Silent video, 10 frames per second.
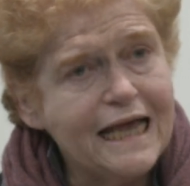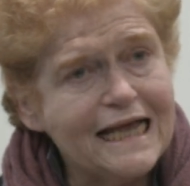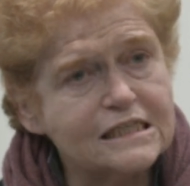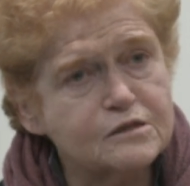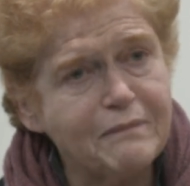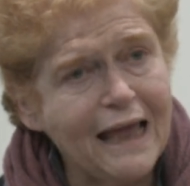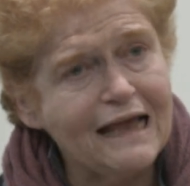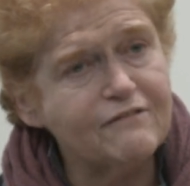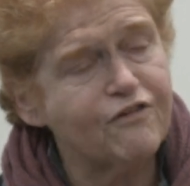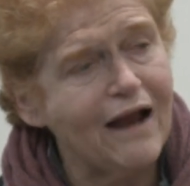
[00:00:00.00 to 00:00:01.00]
It's
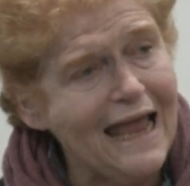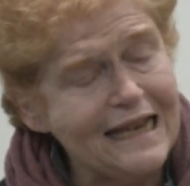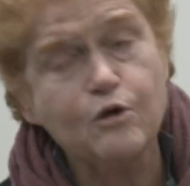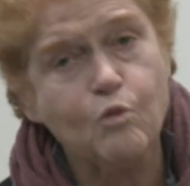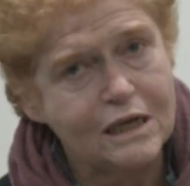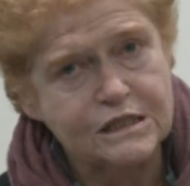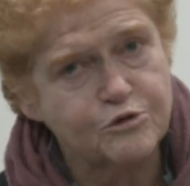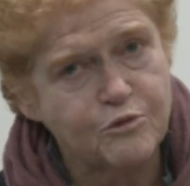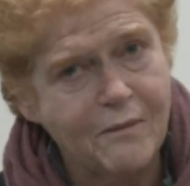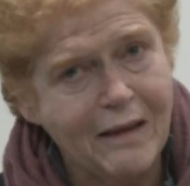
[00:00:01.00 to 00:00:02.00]
bad for anyone
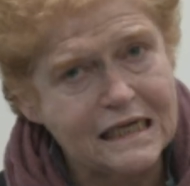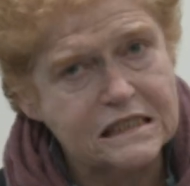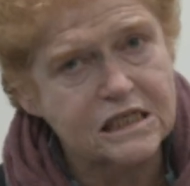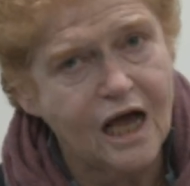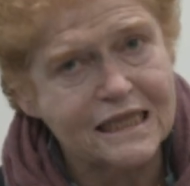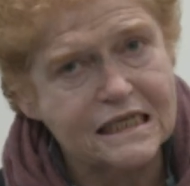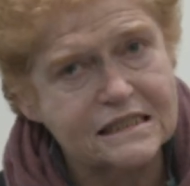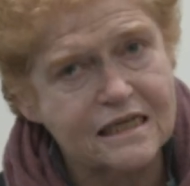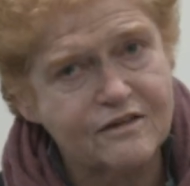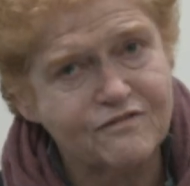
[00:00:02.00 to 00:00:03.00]
to remain
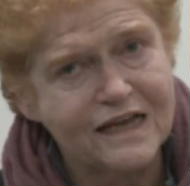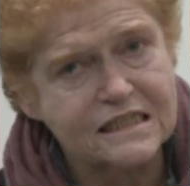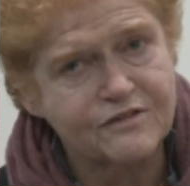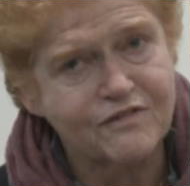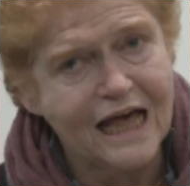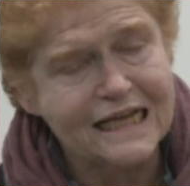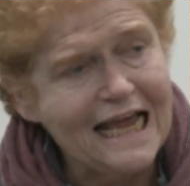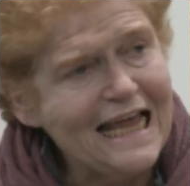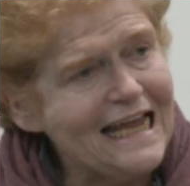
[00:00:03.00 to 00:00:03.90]
silent in the face of that.